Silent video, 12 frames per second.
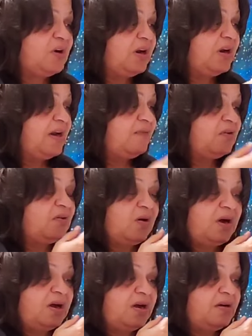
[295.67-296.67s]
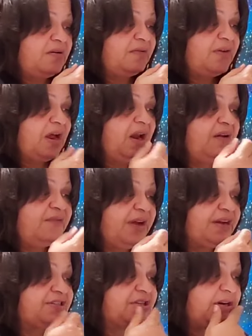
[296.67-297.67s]
for a level of
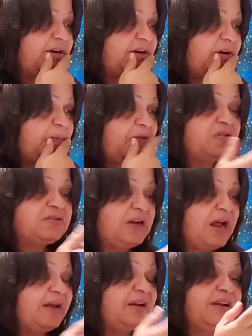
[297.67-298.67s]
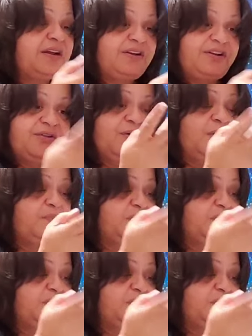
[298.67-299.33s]
elevation here, most likely you